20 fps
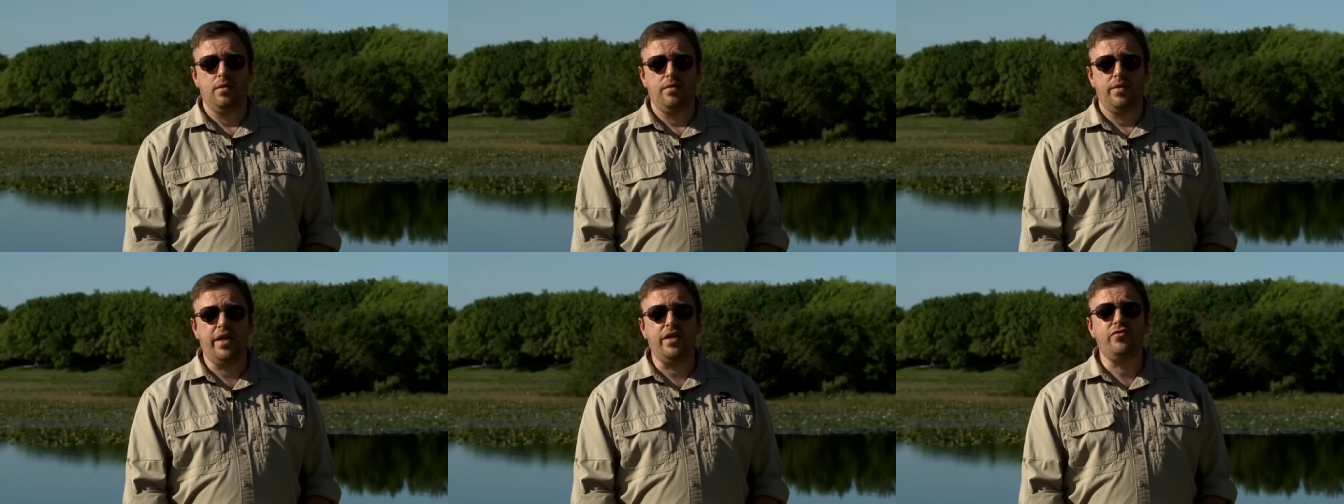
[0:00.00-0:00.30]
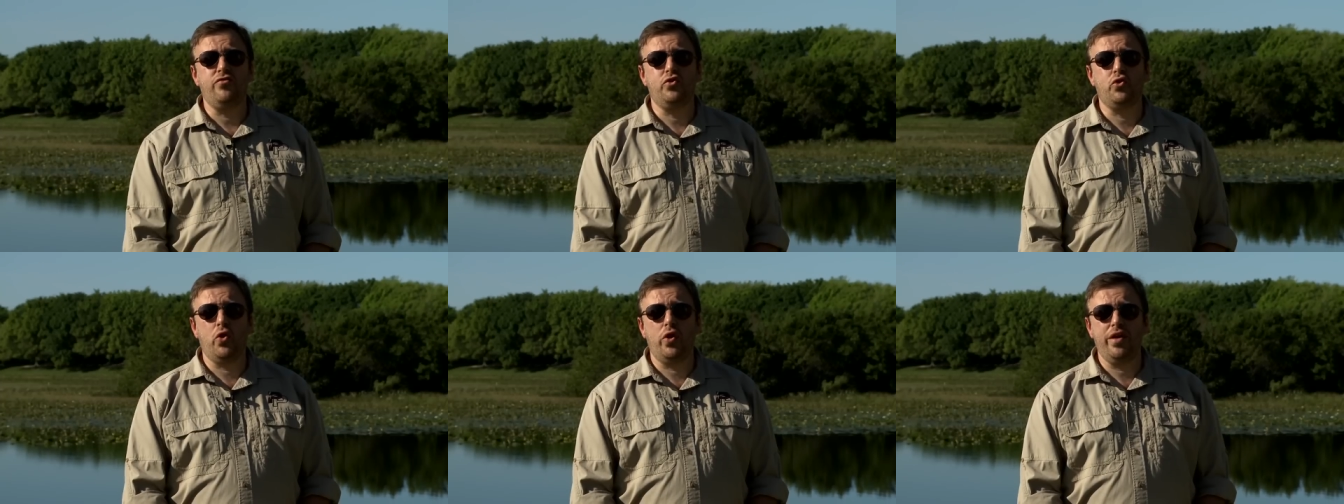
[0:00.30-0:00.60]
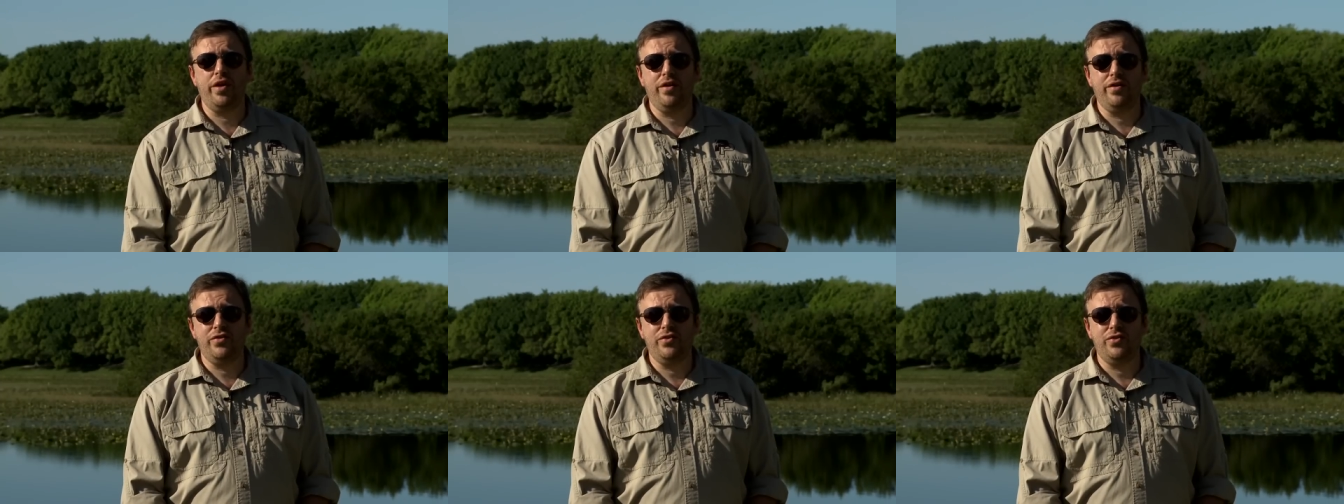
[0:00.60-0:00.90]
Thanks for
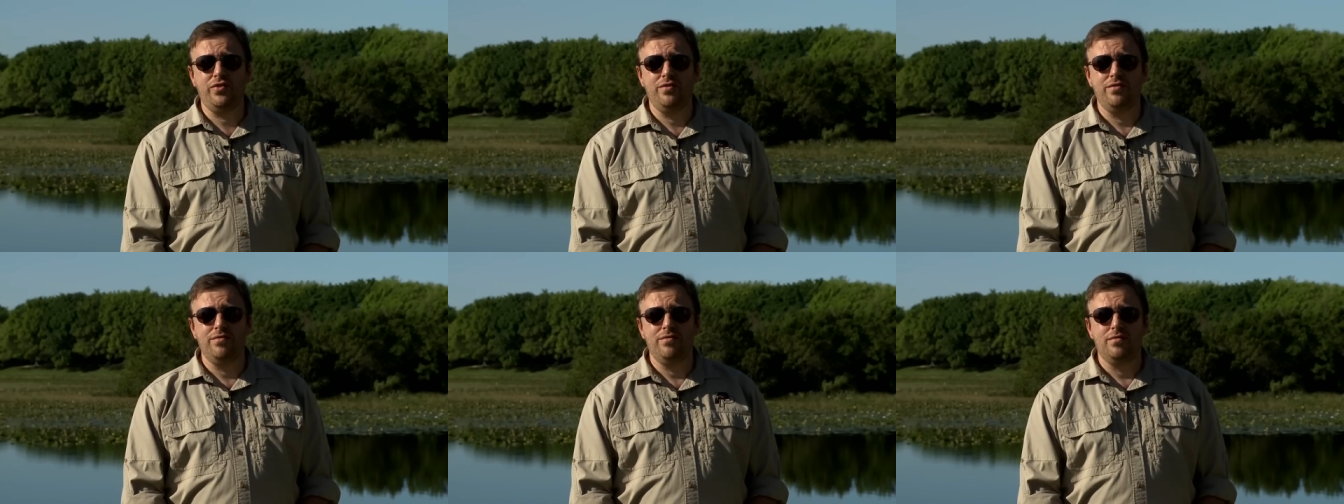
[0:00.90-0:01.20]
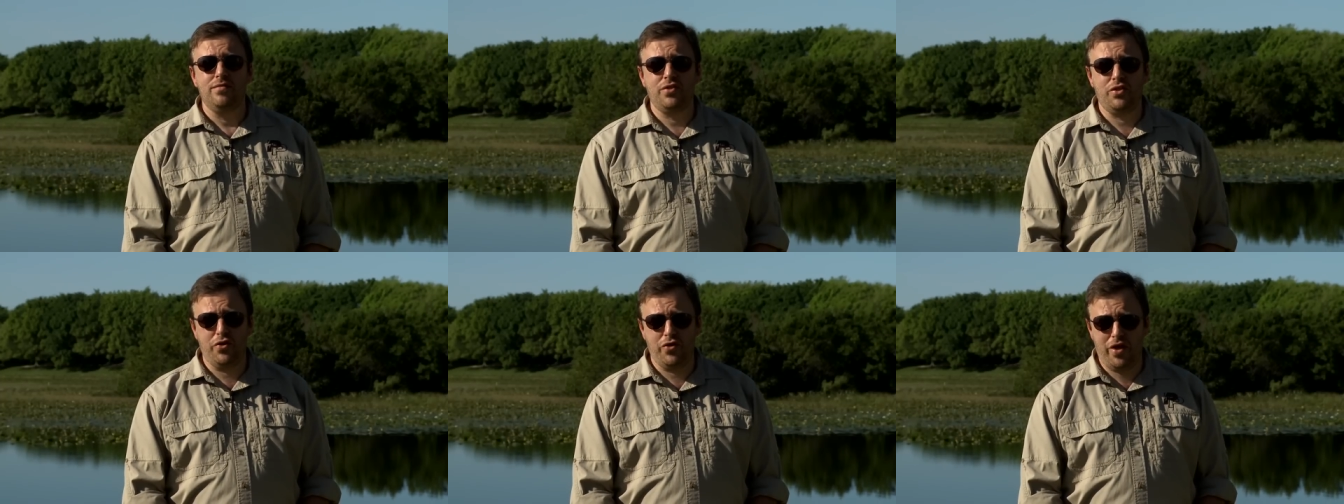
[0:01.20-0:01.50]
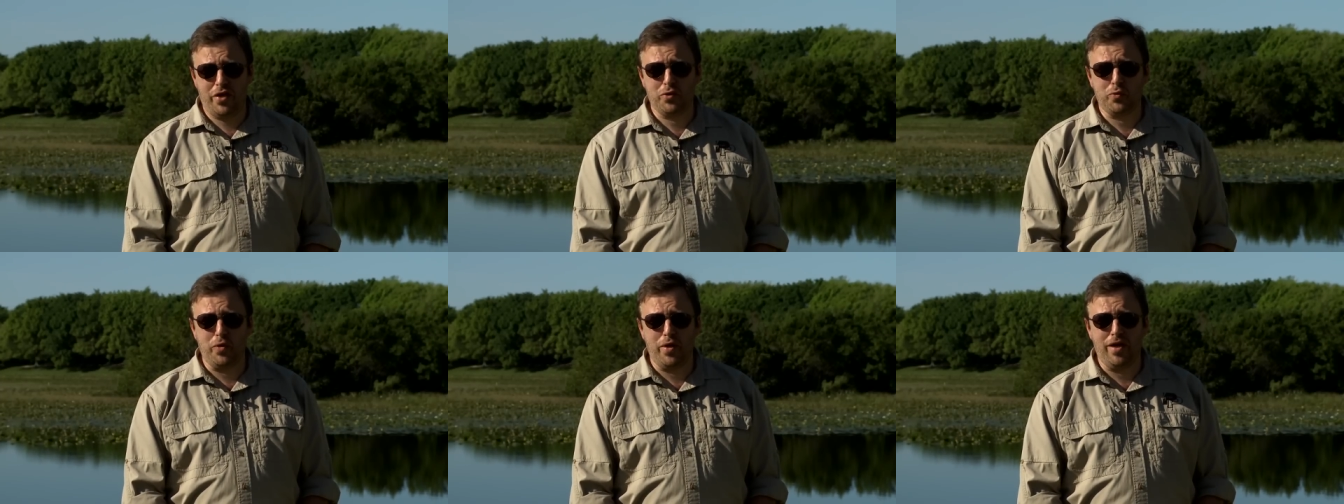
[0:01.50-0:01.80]
joining us. See you
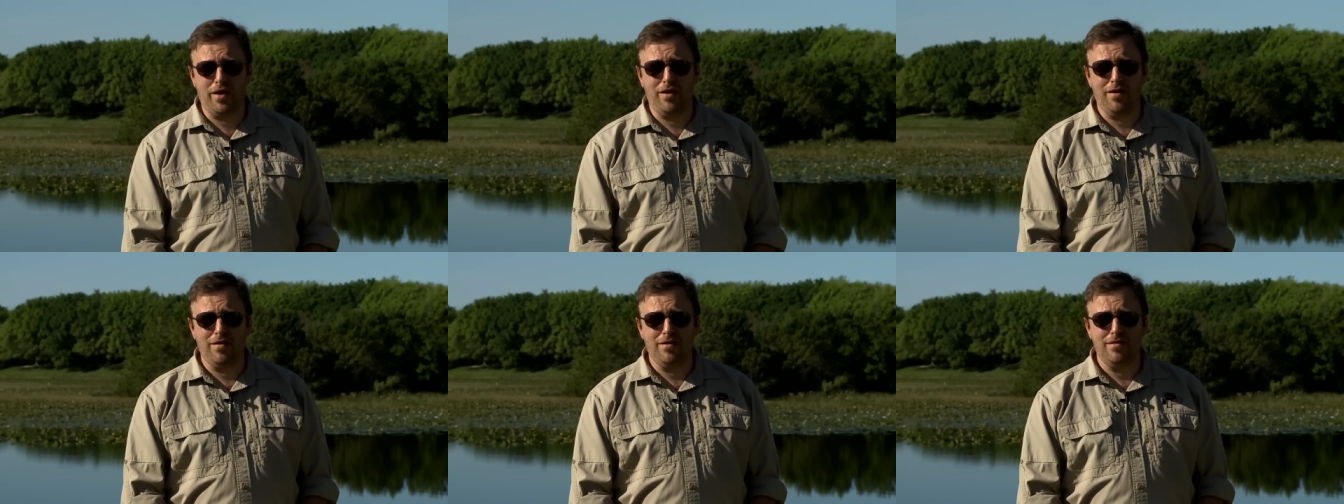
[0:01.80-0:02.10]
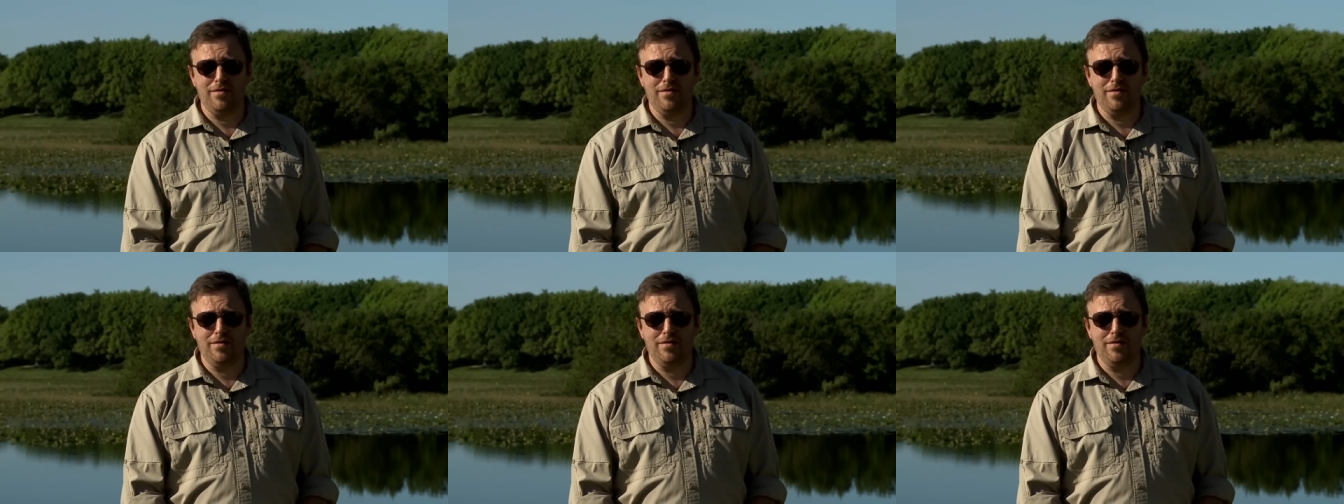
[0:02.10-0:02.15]
next week.